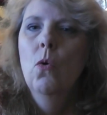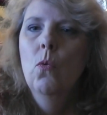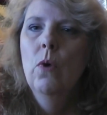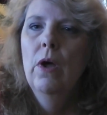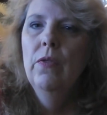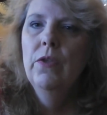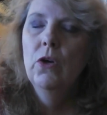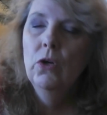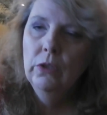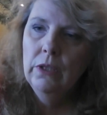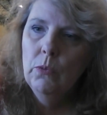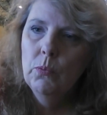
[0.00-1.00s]
Well, the
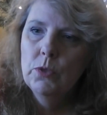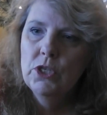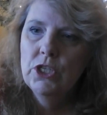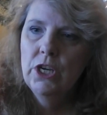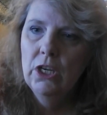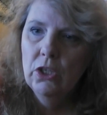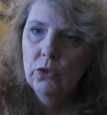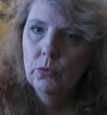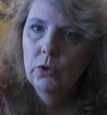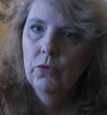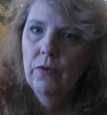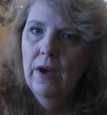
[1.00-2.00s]
only shingled
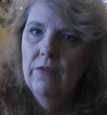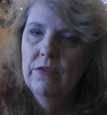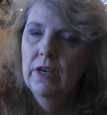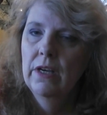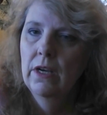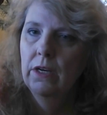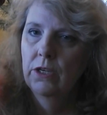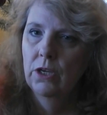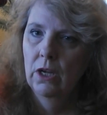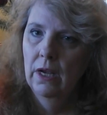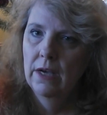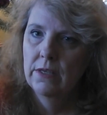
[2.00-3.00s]
roof I've done on a
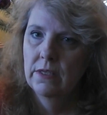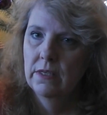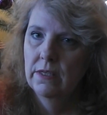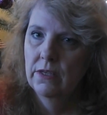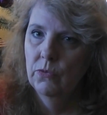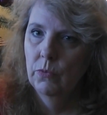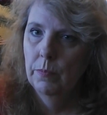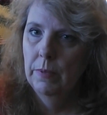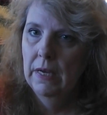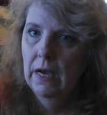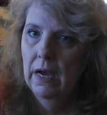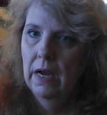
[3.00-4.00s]
dollhouse is this one
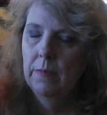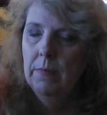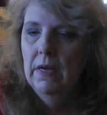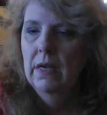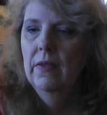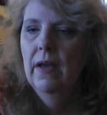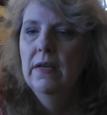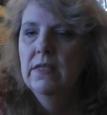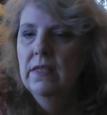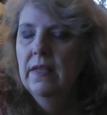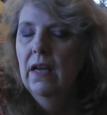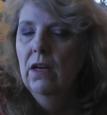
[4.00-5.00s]
behind me, and I
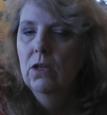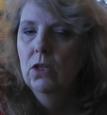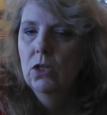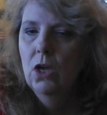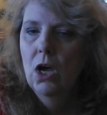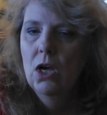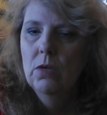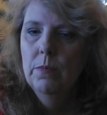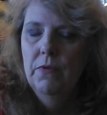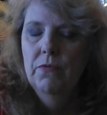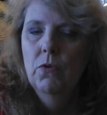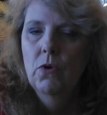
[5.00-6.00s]
did that long
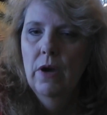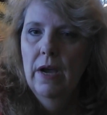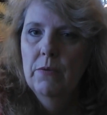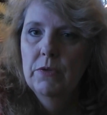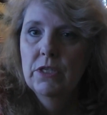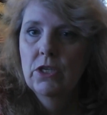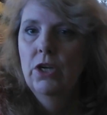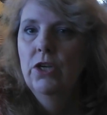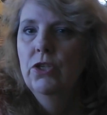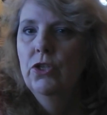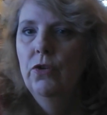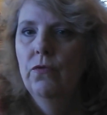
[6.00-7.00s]
before I was starting
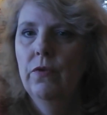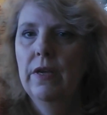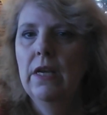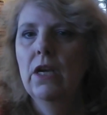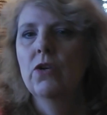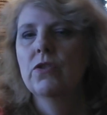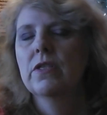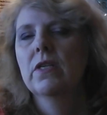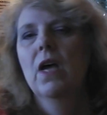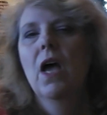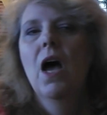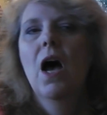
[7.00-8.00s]
to do videos.
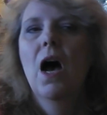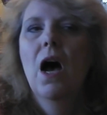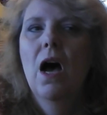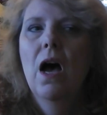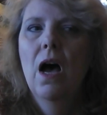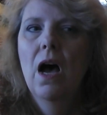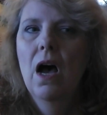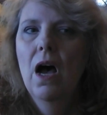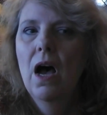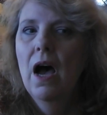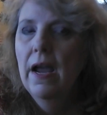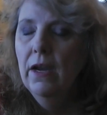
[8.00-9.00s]

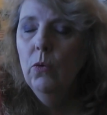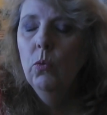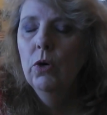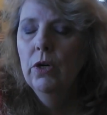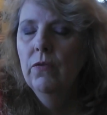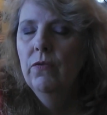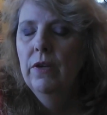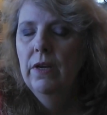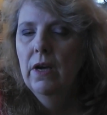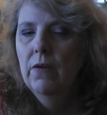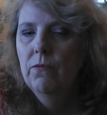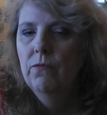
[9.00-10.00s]
I could work a
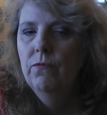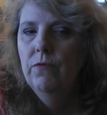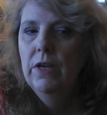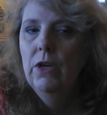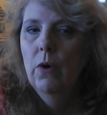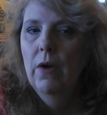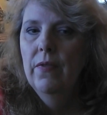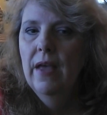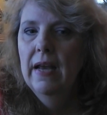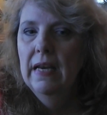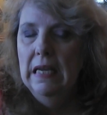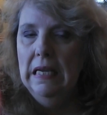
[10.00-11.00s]
video on
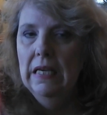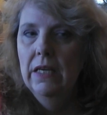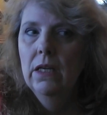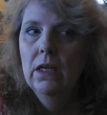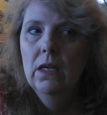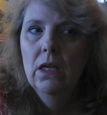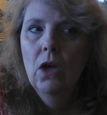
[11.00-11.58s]
that in.